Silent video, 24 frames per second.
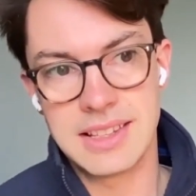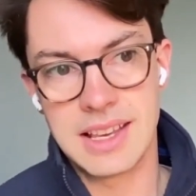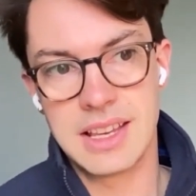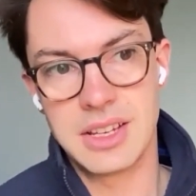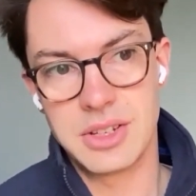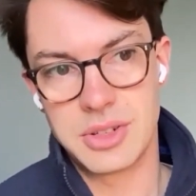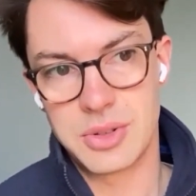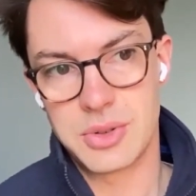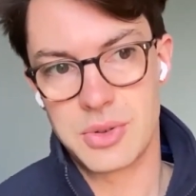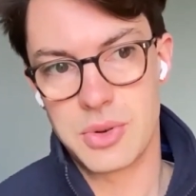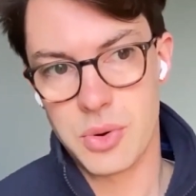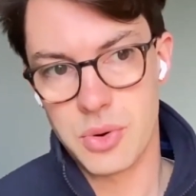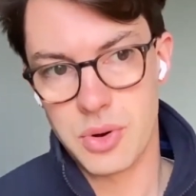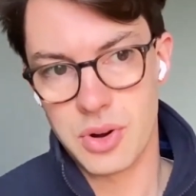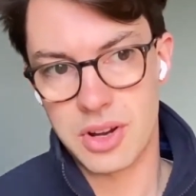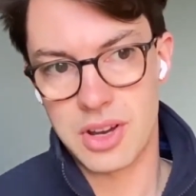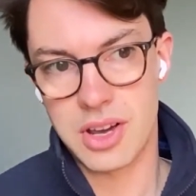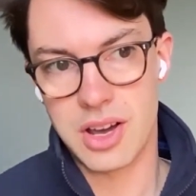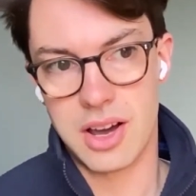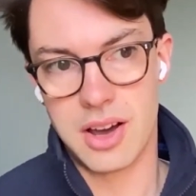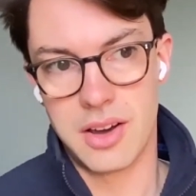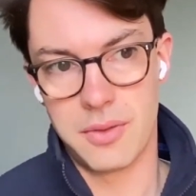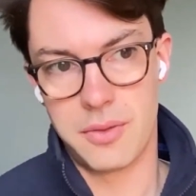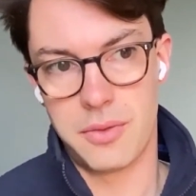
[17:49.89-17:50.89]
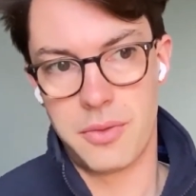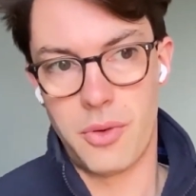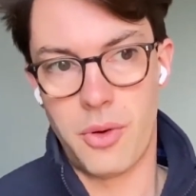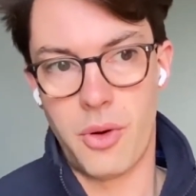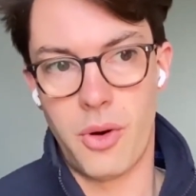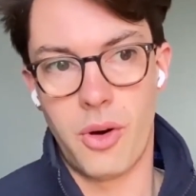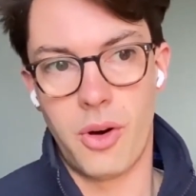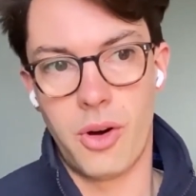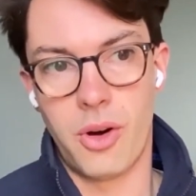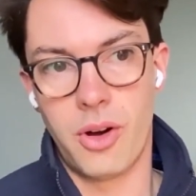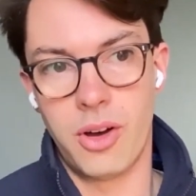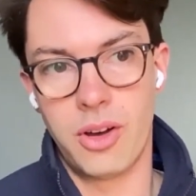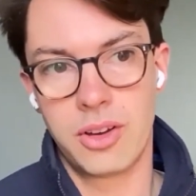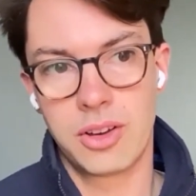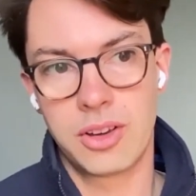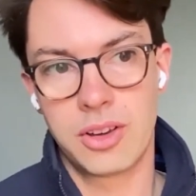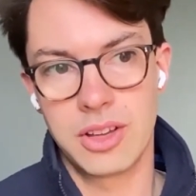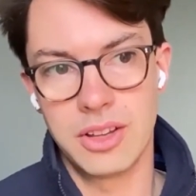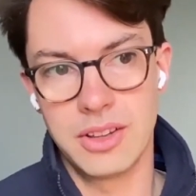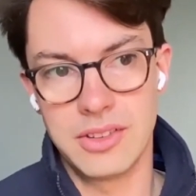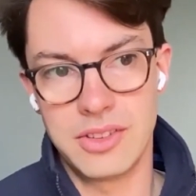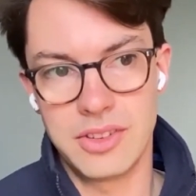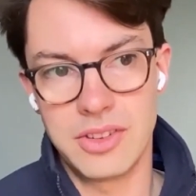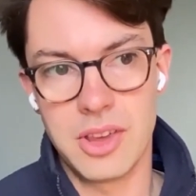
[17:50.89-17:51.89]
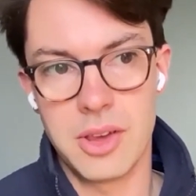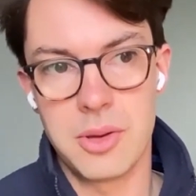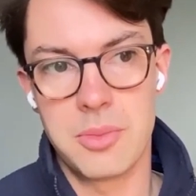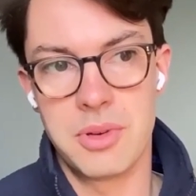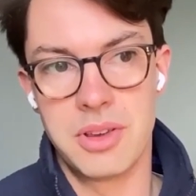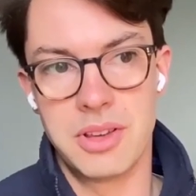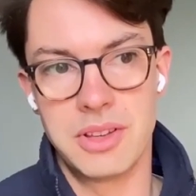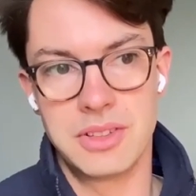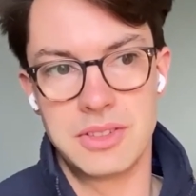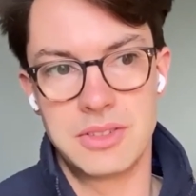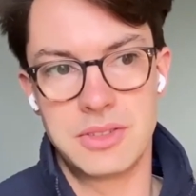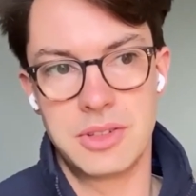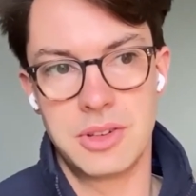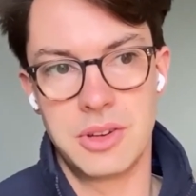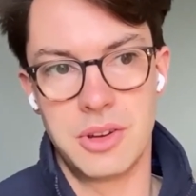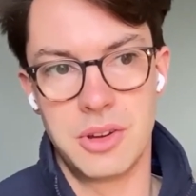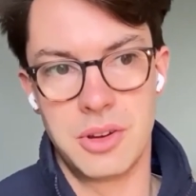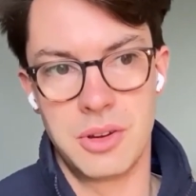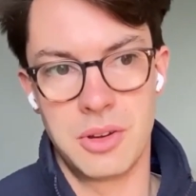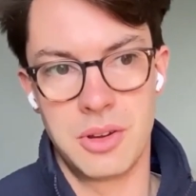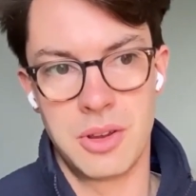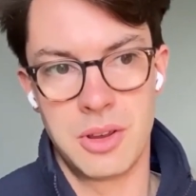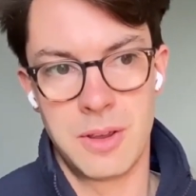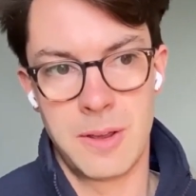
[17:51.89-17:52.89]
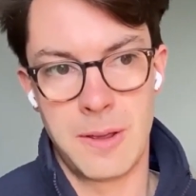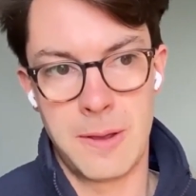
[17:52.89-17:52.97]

a shortcut for consumers to